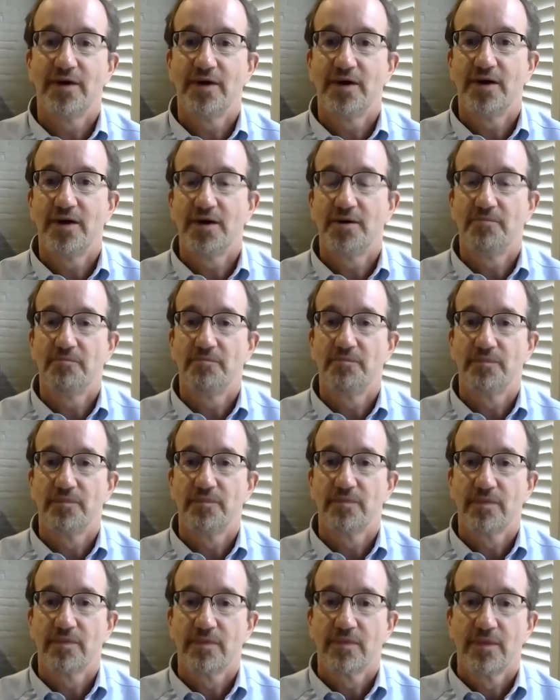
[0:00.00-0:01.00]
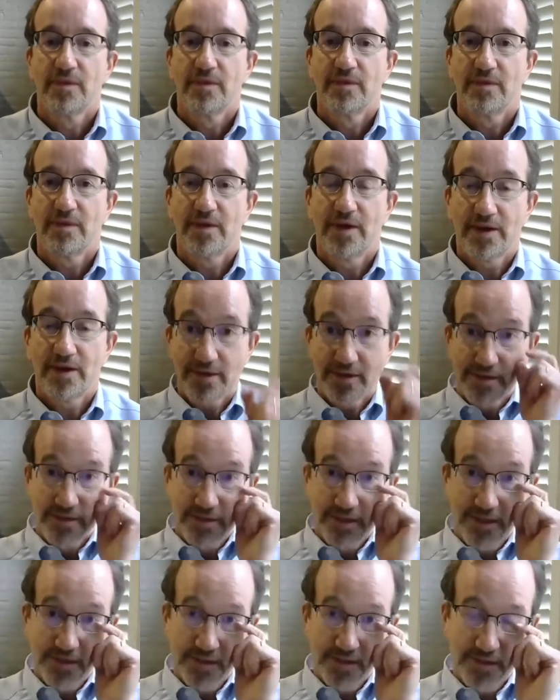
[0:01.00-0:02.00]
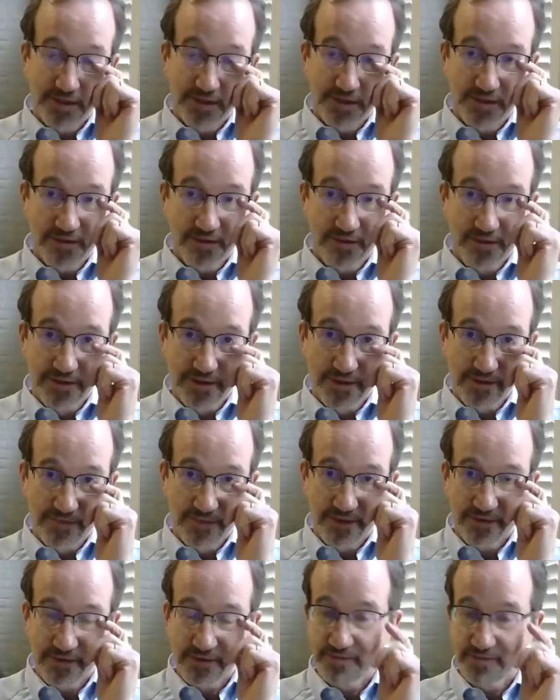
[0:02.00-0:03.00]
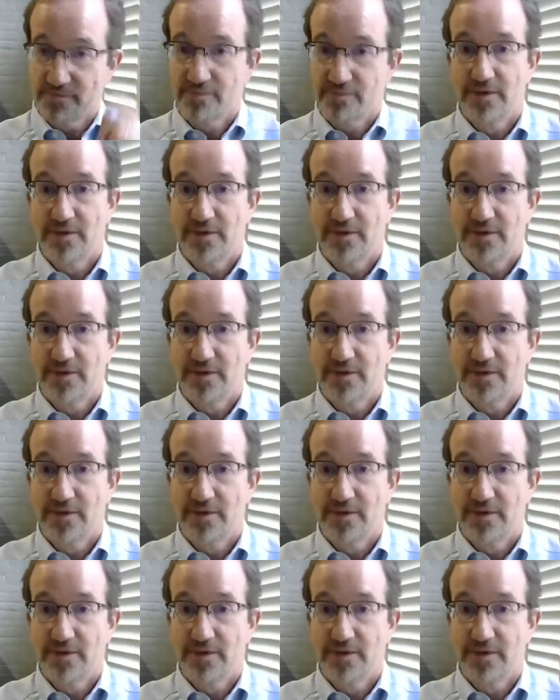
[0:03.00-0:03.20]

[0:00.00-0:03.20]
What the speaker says: I can tell you in journalism, there's,